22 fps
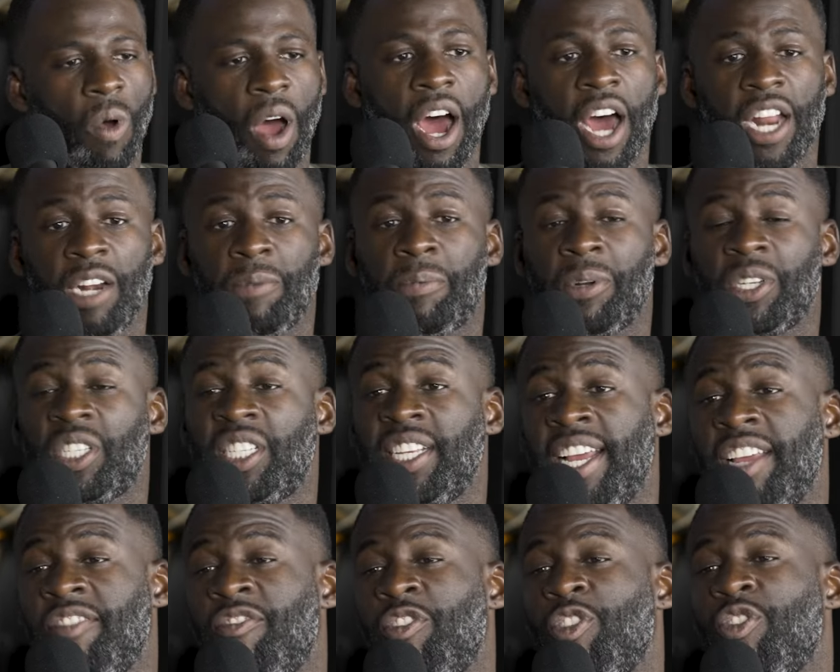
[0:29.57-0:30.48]

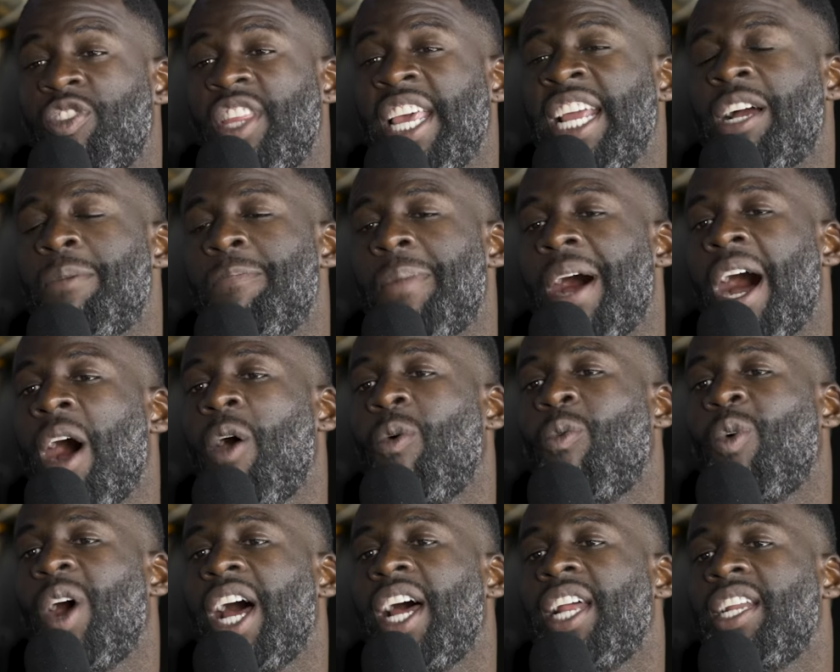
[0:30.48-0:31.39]
100%. If you think
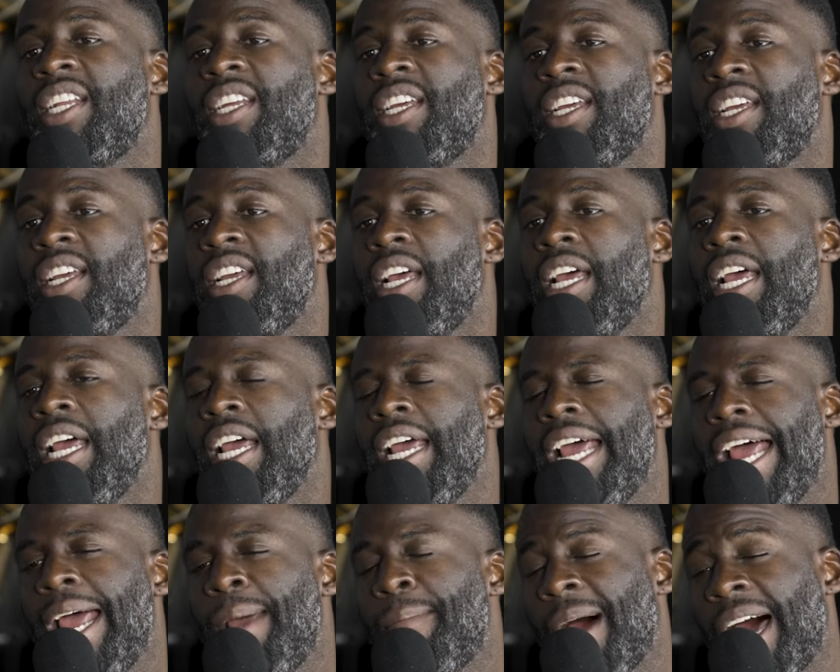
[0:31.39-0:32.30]
about what,
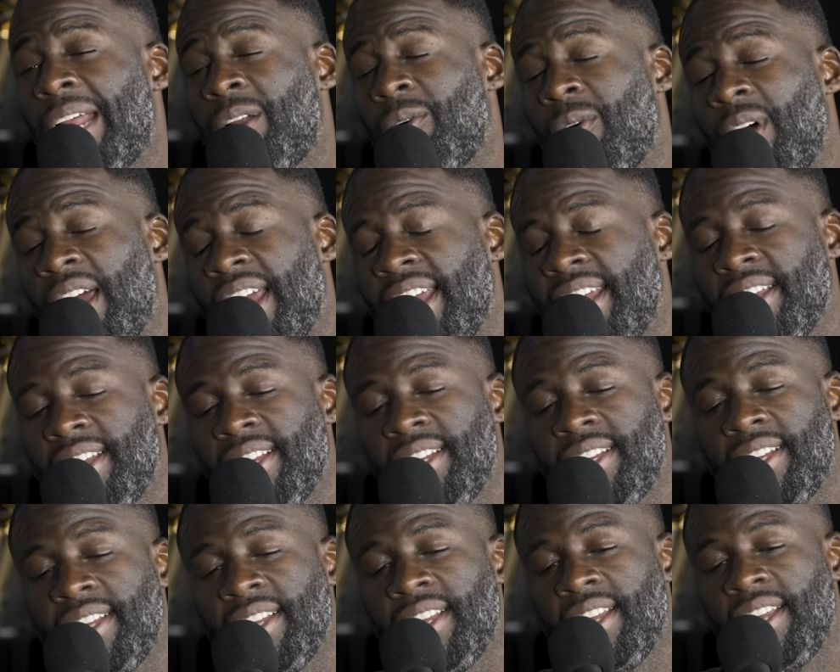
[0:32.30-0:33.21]
and by the way,
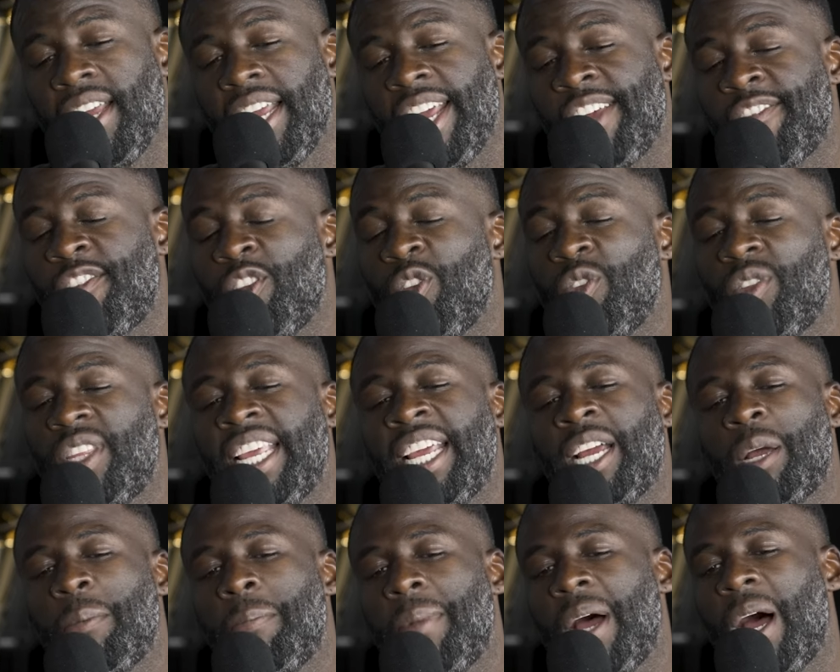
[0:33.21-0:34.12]
if you
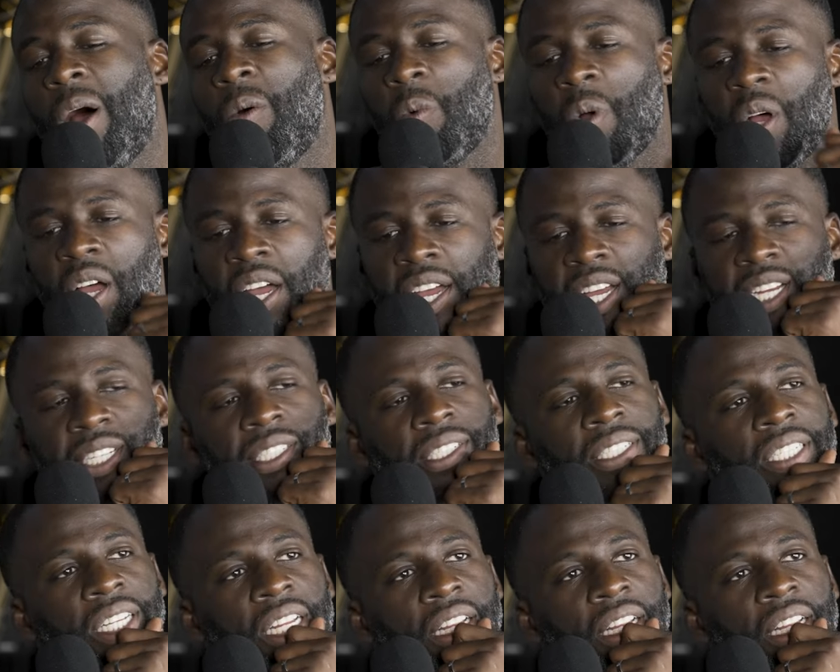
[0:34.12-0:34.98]
think about what